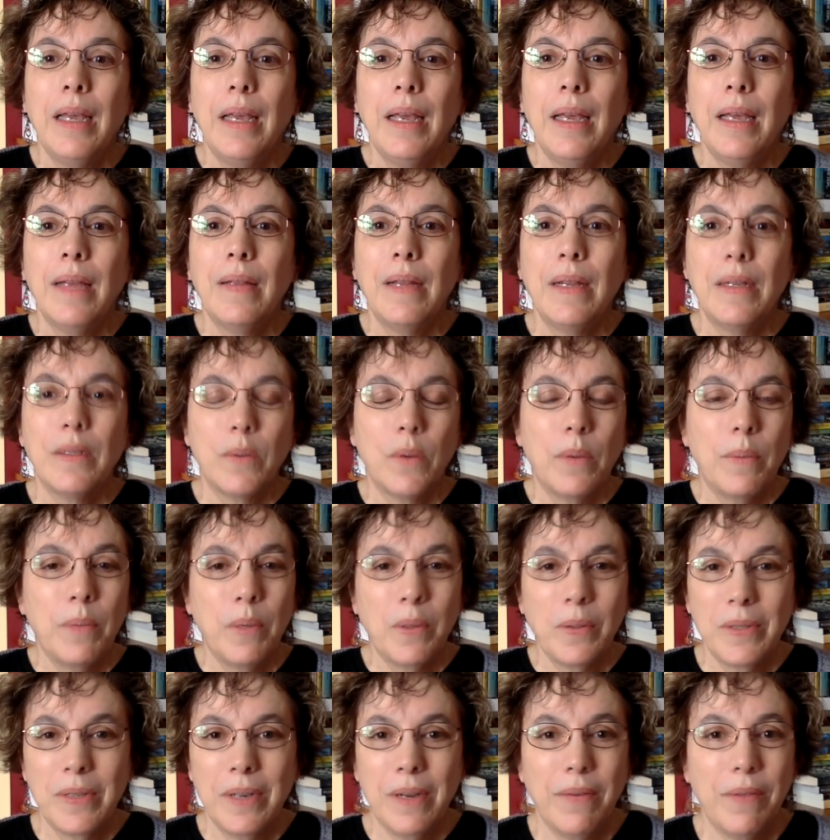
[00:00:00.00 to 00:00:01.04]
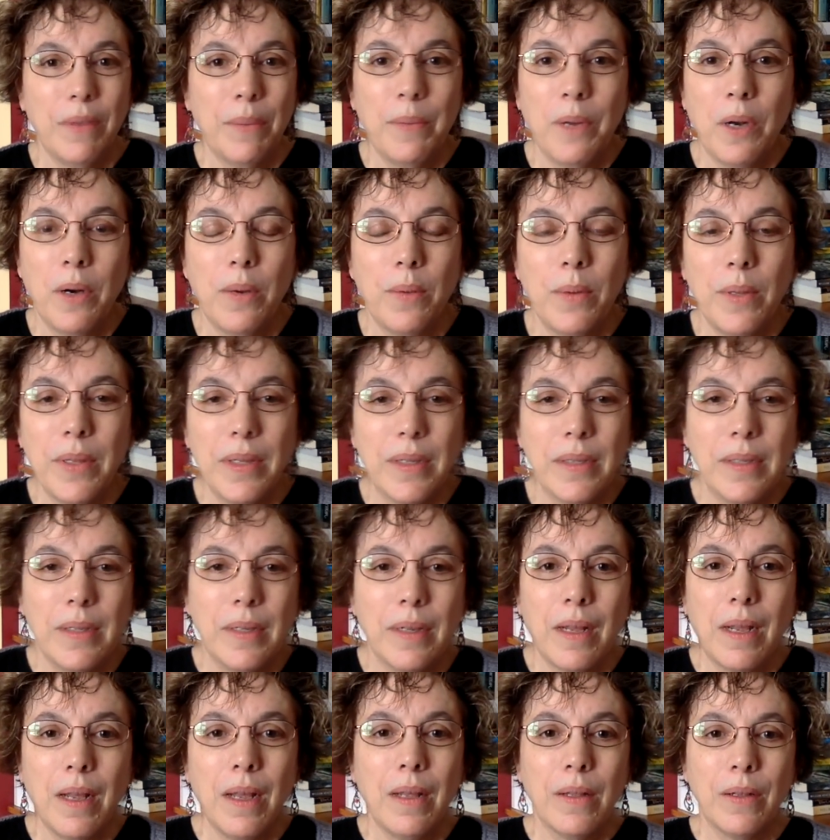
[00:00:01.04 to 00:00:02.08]
and that's what most of them are, with a little
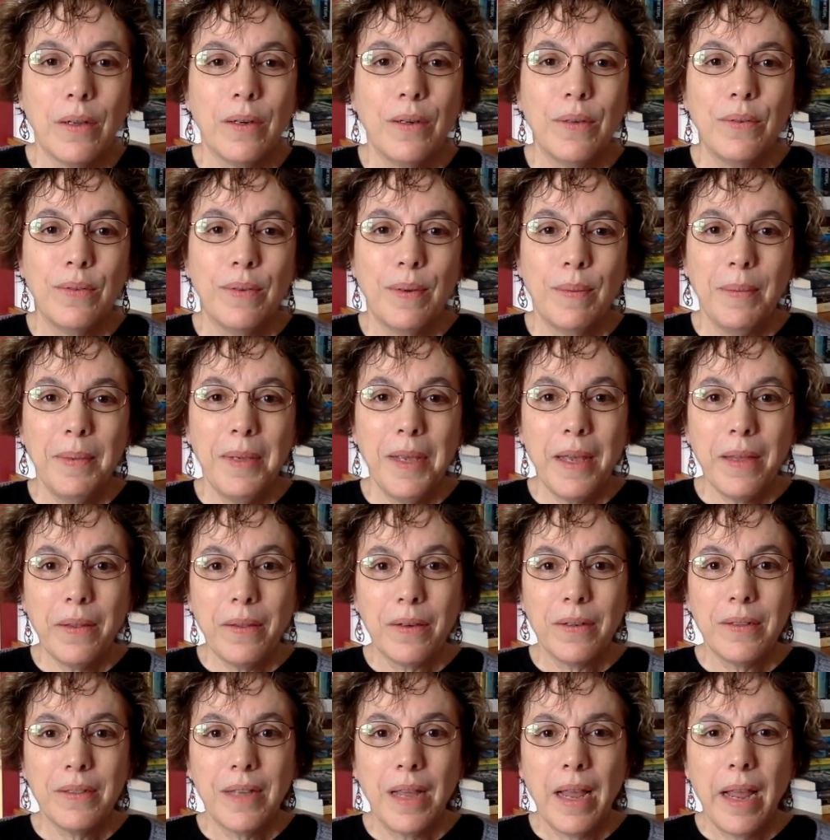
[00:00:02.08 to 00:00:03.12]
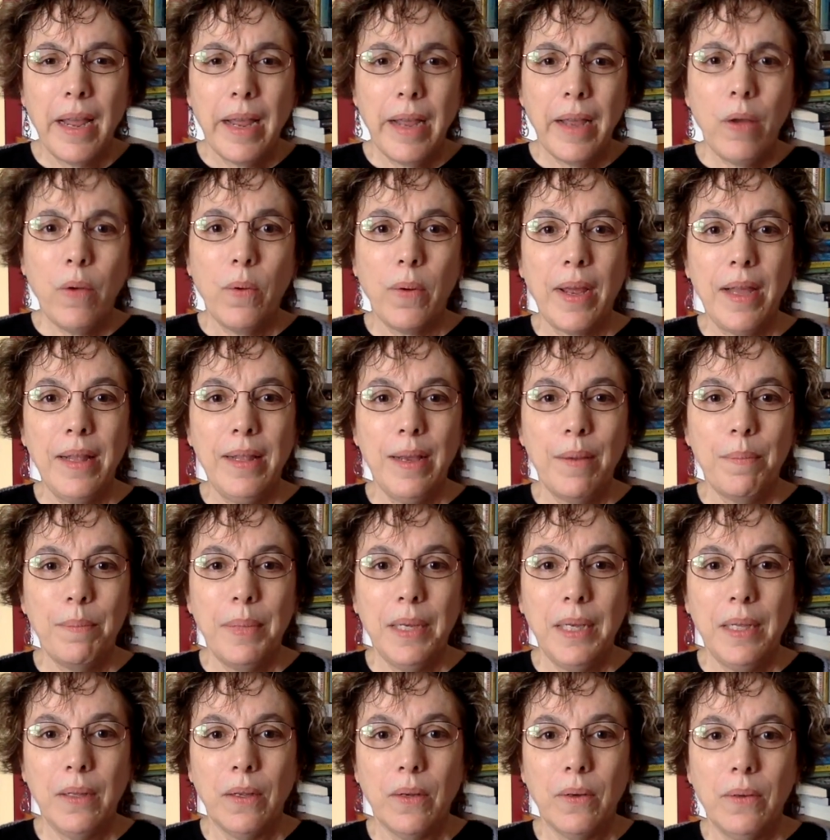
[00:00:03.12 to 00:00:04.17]
color from the others. Oh, and that
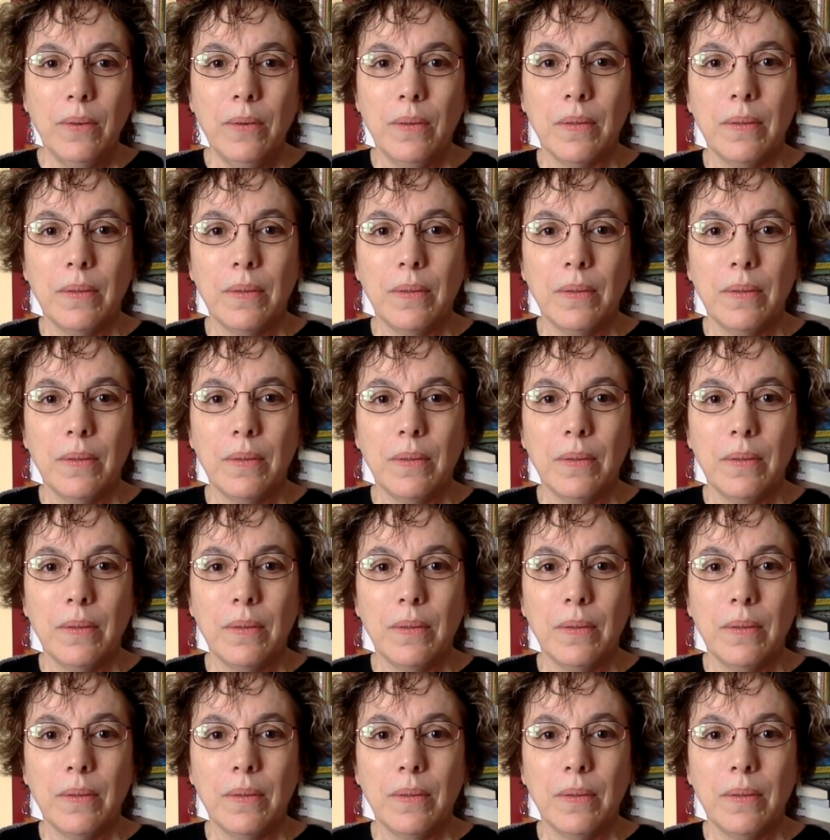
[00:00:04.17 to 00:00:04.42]
pillow,